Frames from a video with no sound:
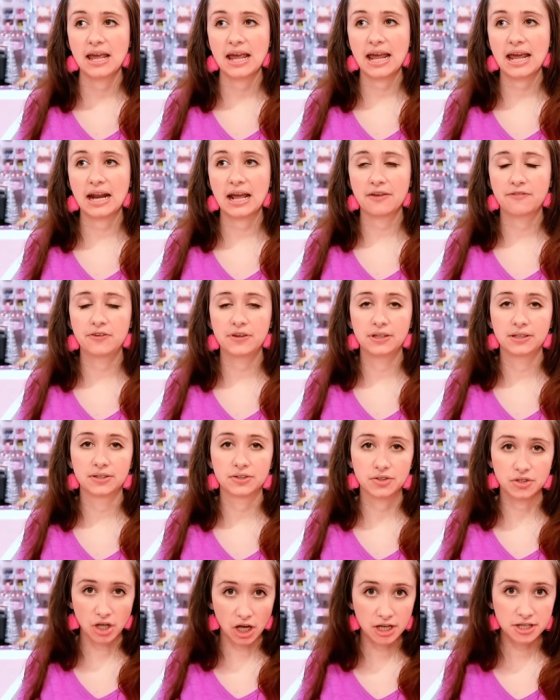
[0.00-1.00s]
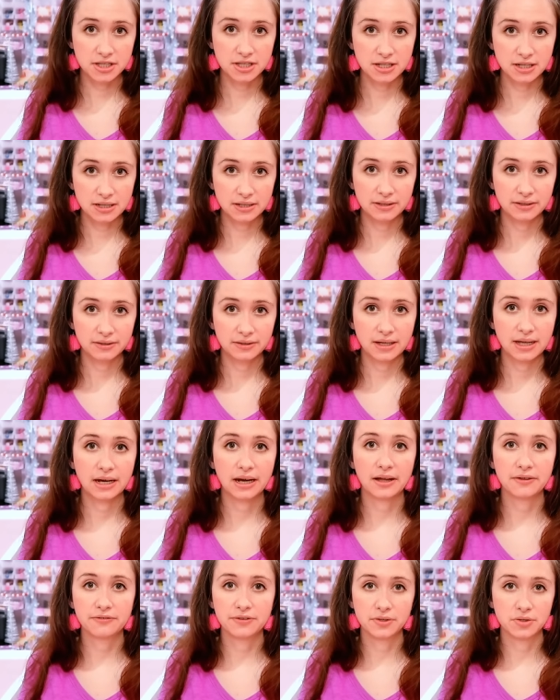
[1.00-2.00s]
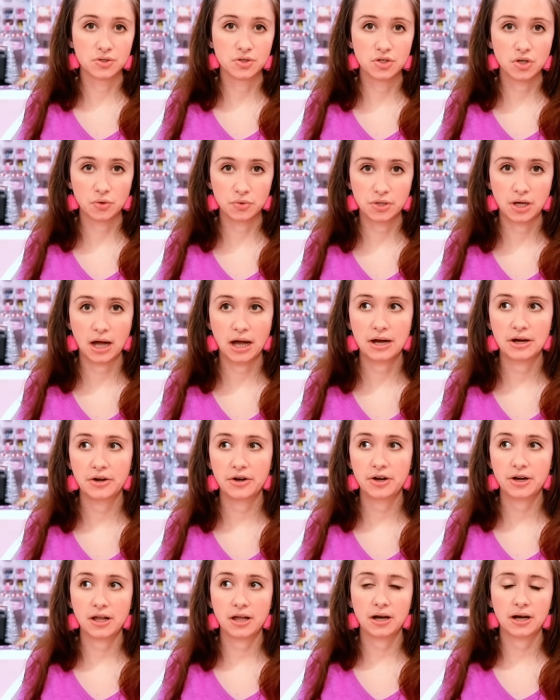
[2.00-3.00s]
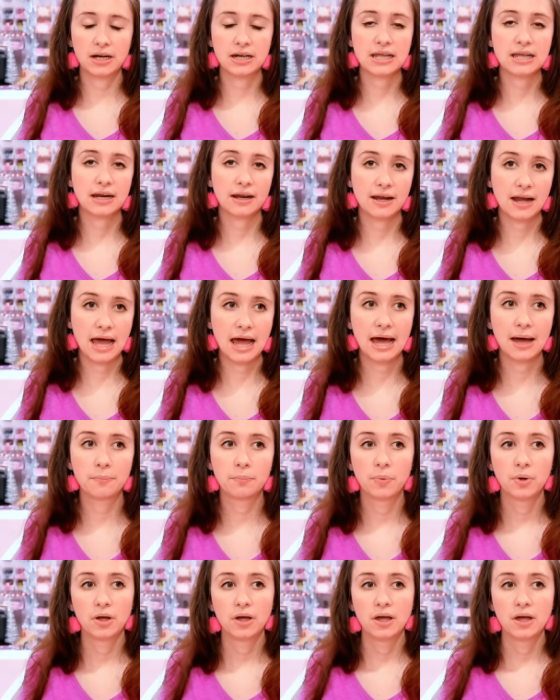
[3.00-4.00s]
and I feel exhausted and I feel so tired and I need a nap